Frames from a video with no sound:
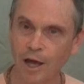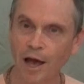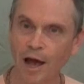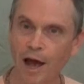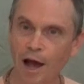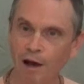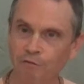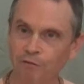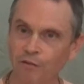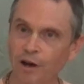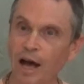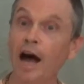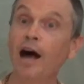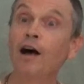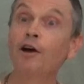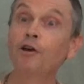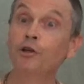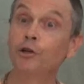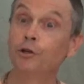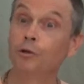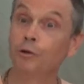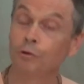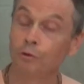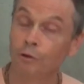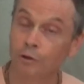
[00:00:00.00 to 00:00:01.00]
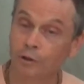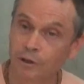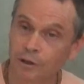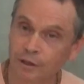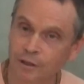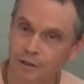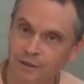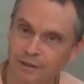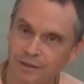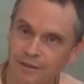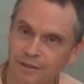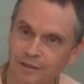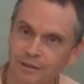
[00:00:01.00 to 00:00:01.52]
have value?
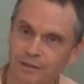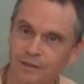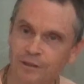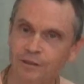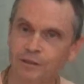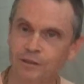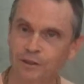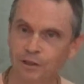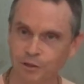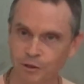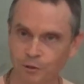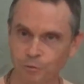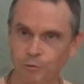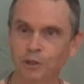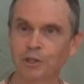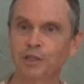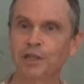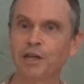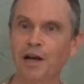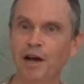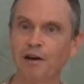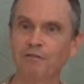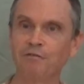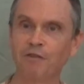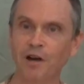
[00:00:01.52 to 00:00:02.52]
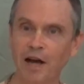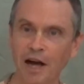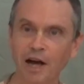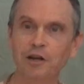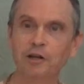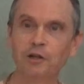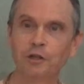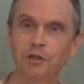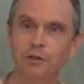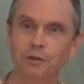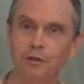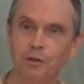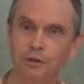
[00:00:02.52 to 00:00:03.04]
Does it really have
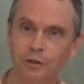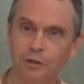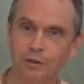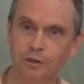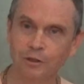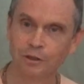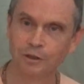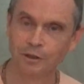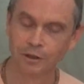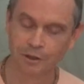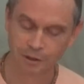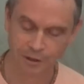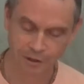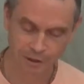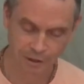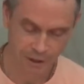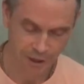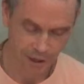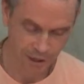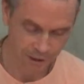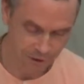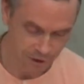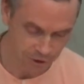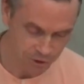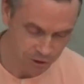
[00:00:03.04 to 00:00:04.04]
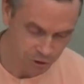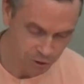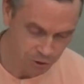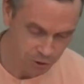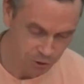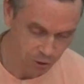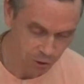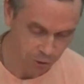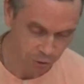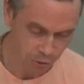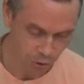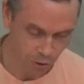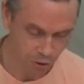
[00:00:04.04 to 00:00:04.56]
value? And this is the
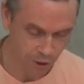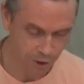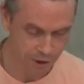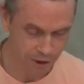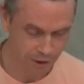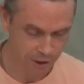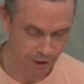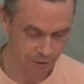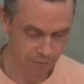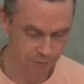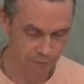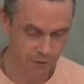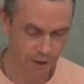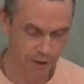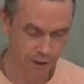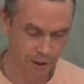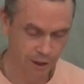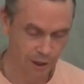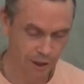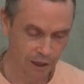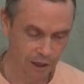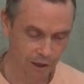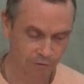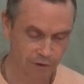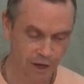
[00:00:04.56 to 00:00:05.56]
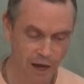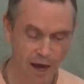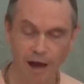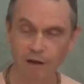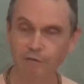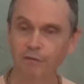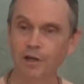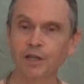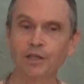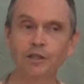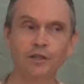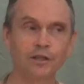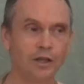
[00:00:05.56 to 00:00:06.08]
glory of
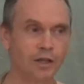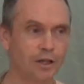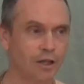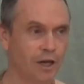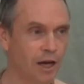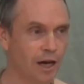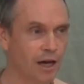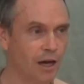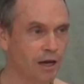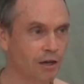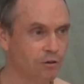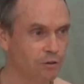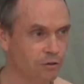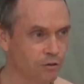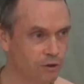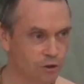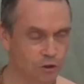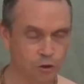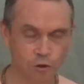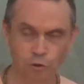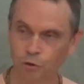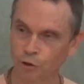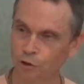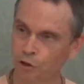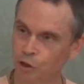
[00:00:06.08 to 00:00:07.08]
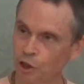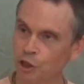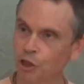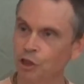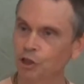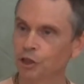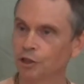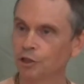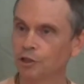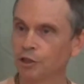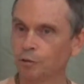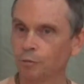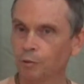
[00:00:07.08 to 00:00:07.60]
having this
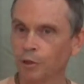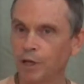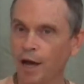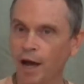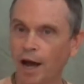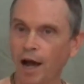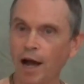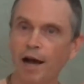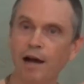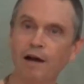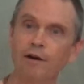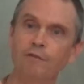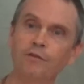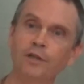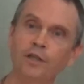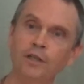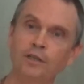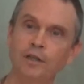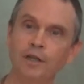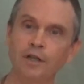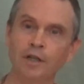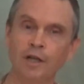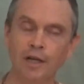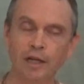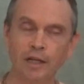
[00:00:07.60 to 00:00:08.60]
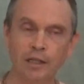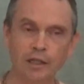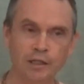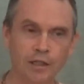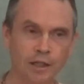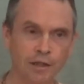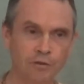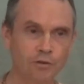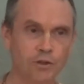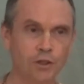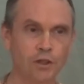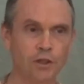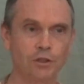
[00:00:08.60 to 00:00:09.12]
tradition that we have that
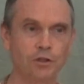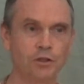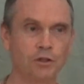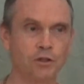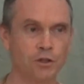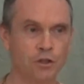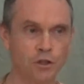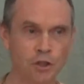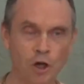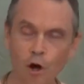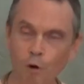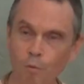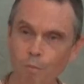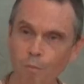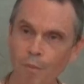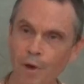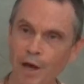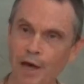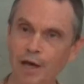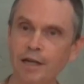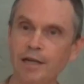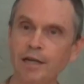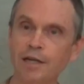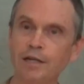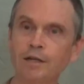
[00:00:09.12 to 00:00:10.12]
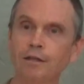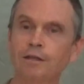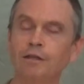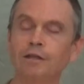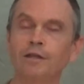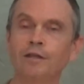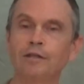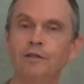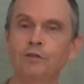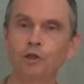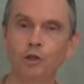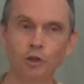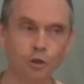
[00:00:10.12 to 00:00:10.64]
gives us so many
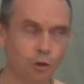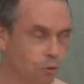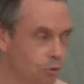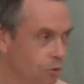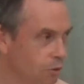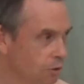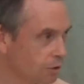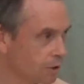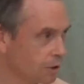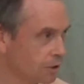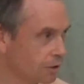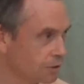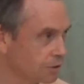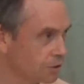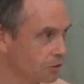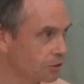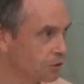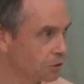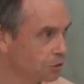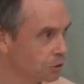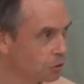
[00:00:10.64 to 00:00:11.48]
tools